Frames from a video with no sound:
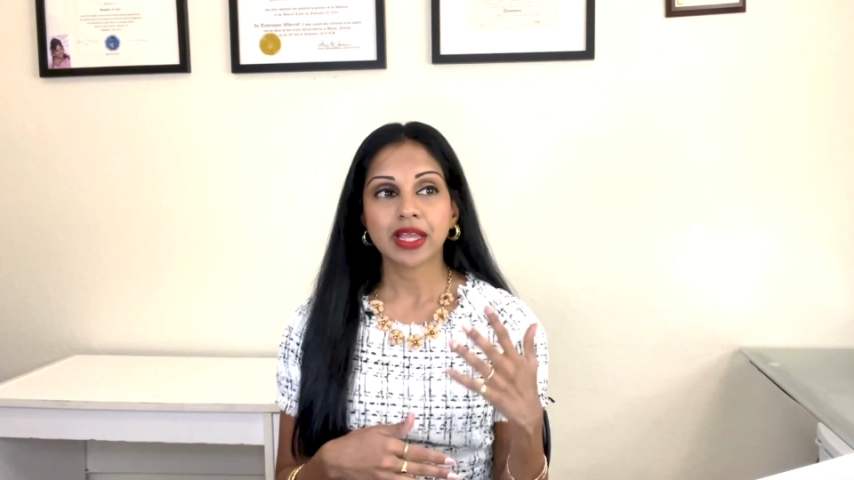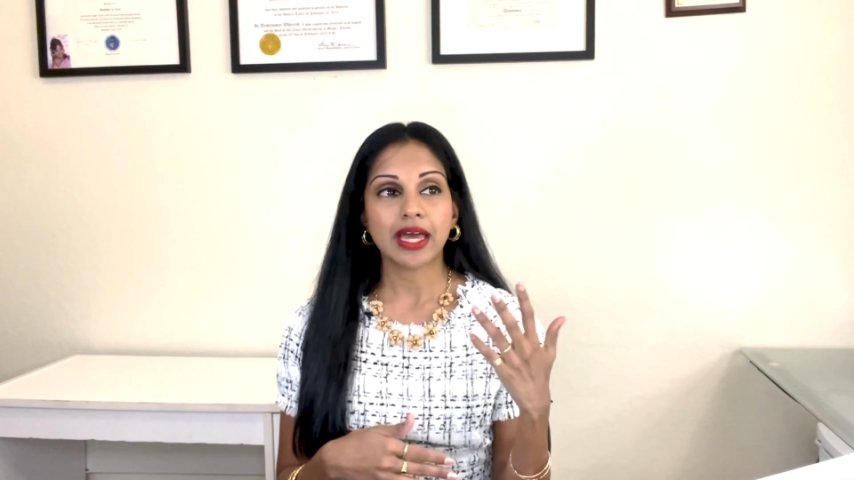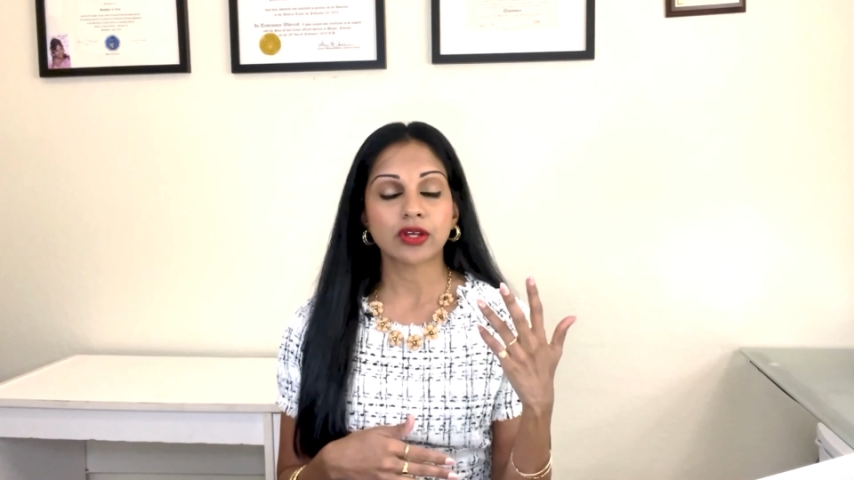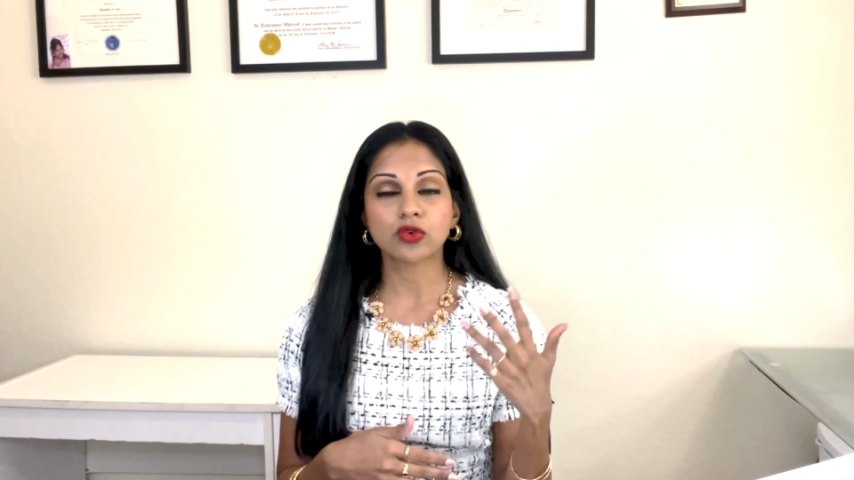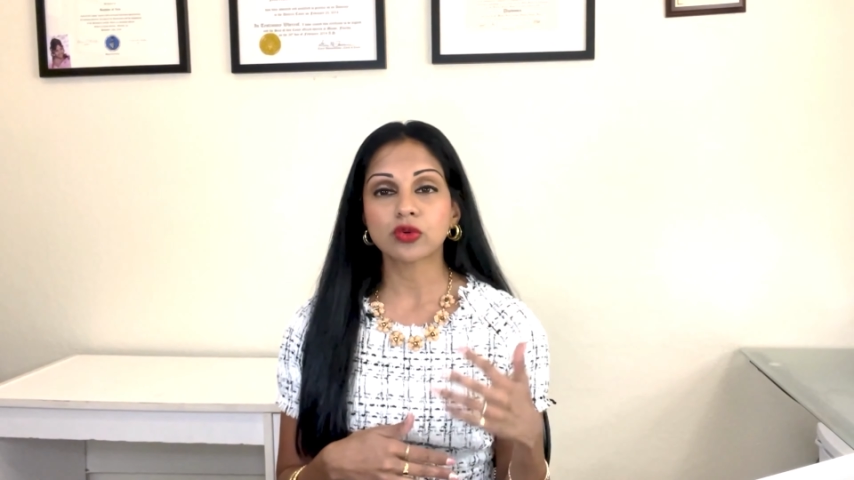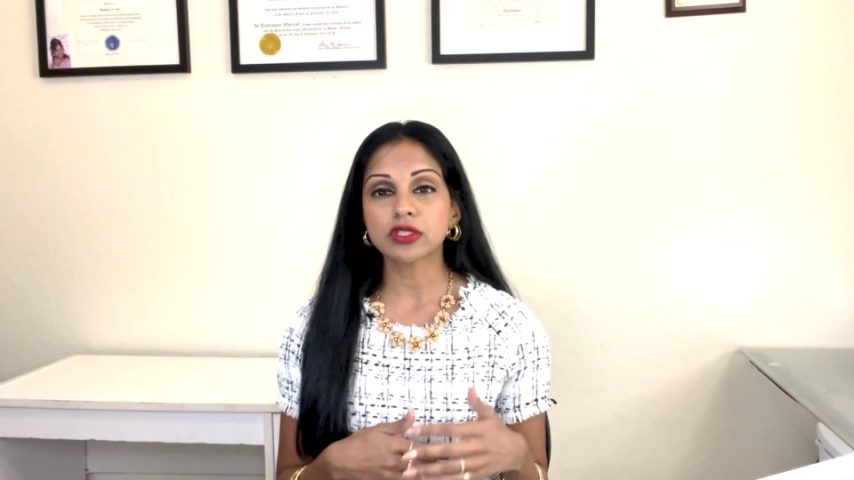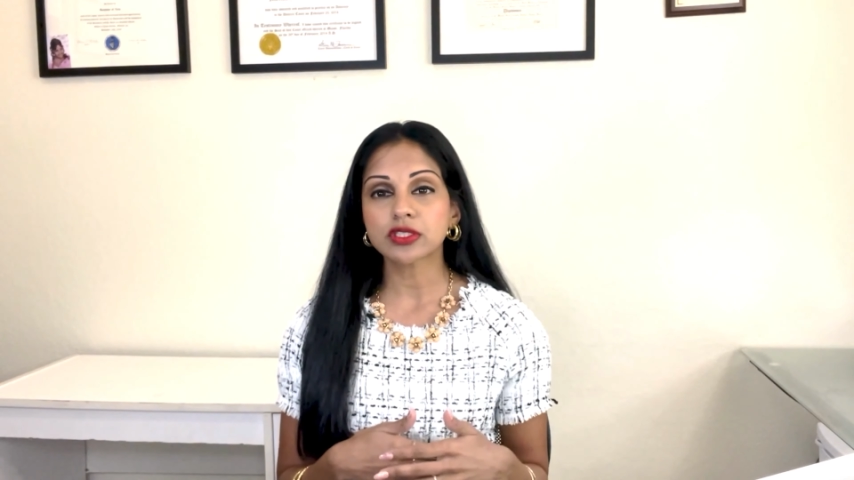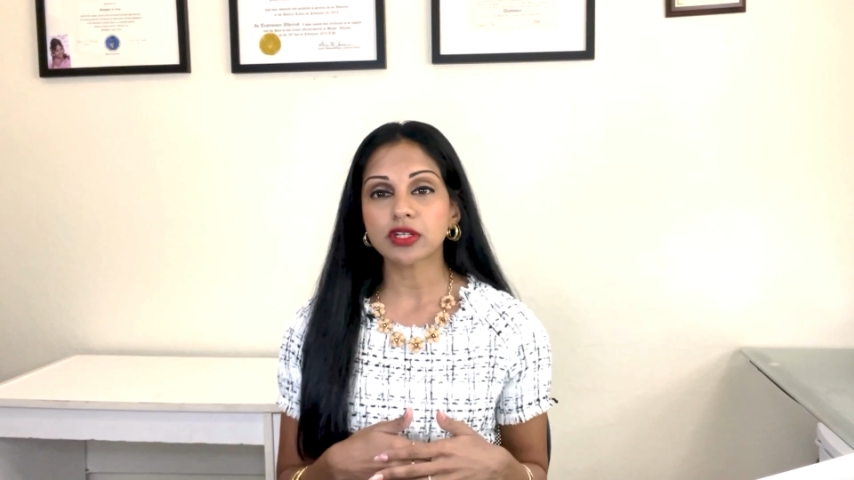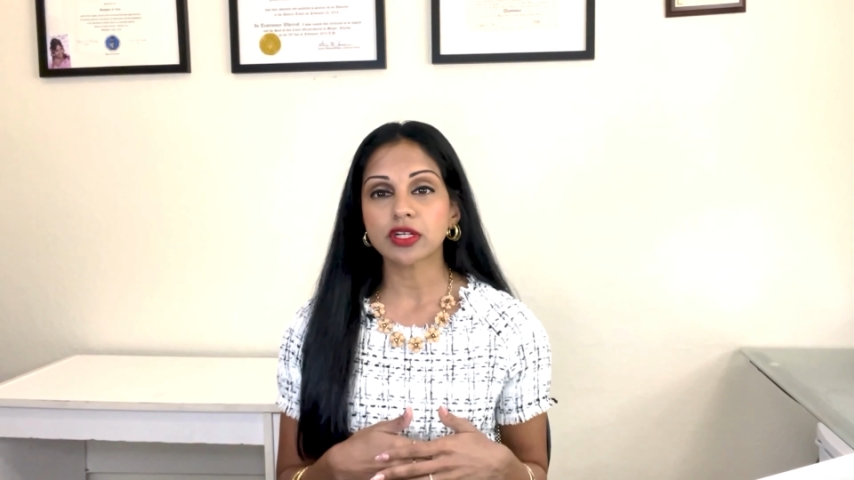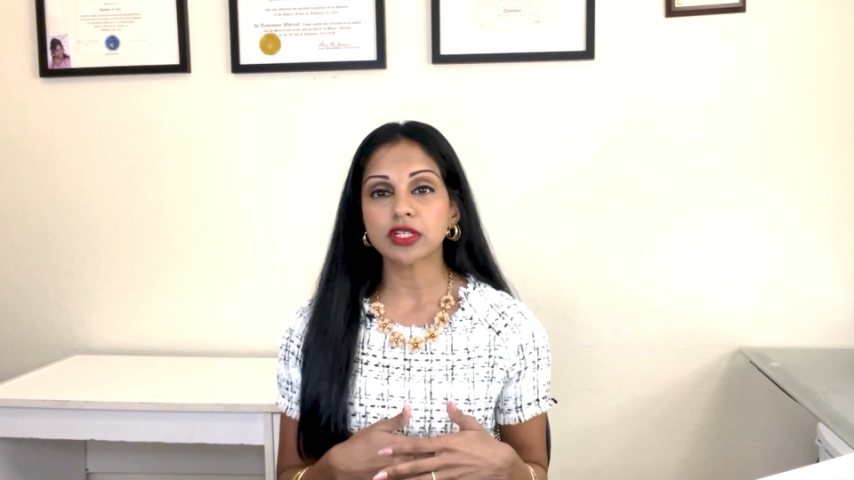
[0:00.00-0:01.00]
And a Google
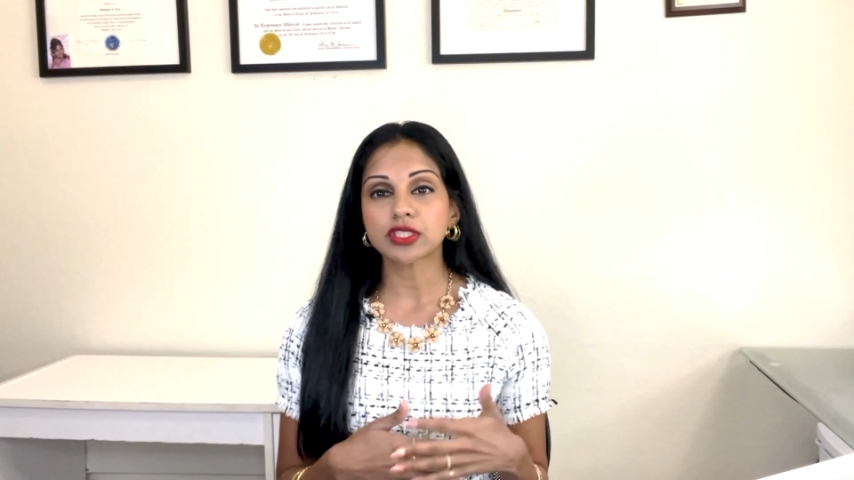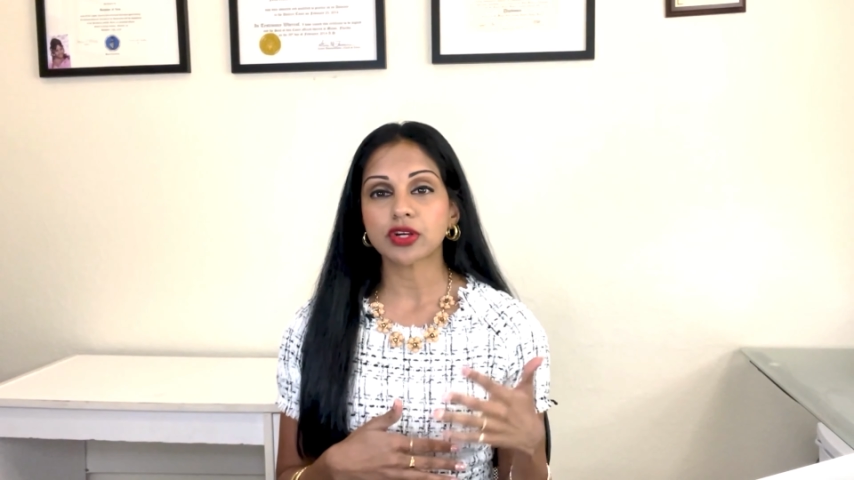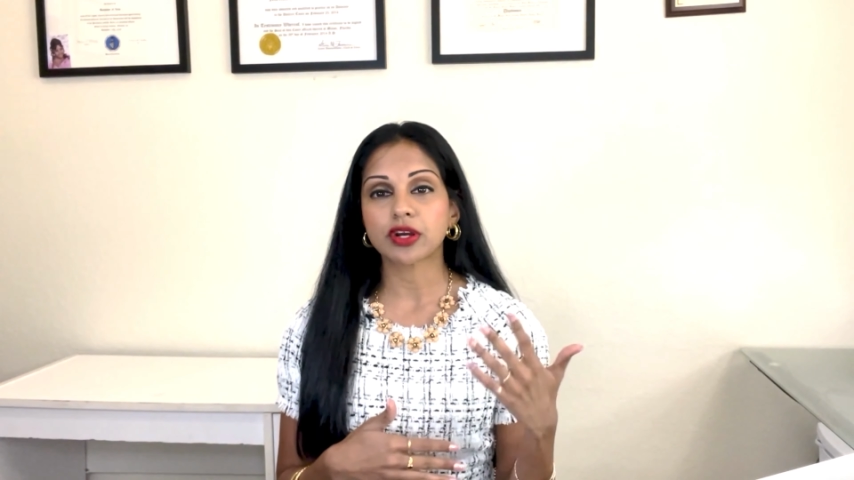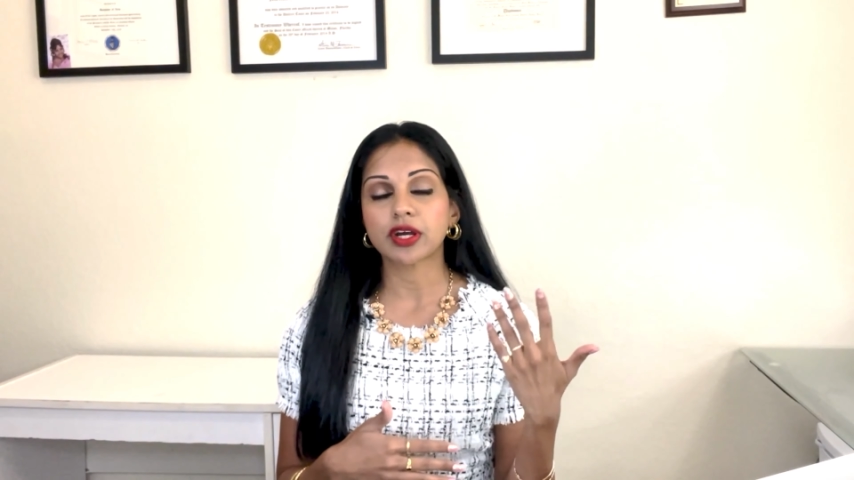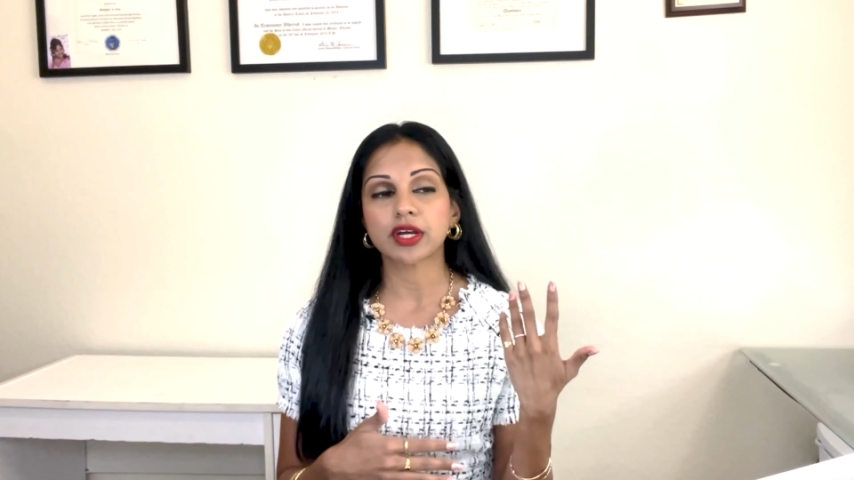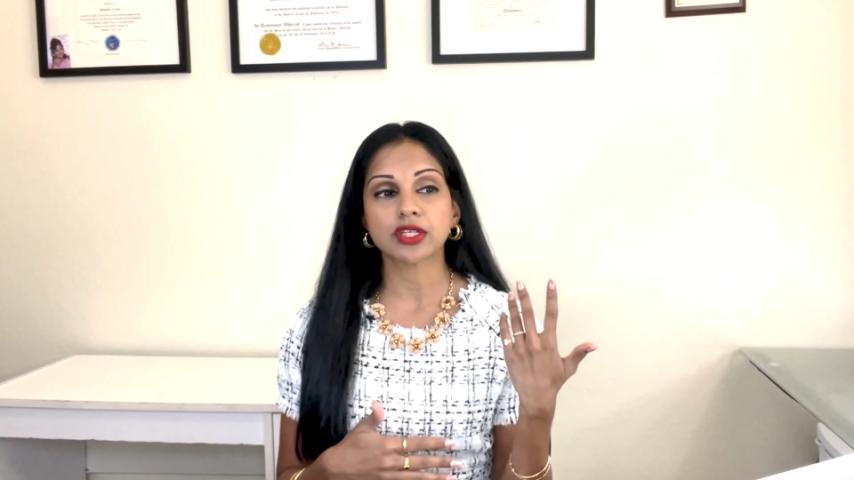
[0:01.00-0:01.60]
search or a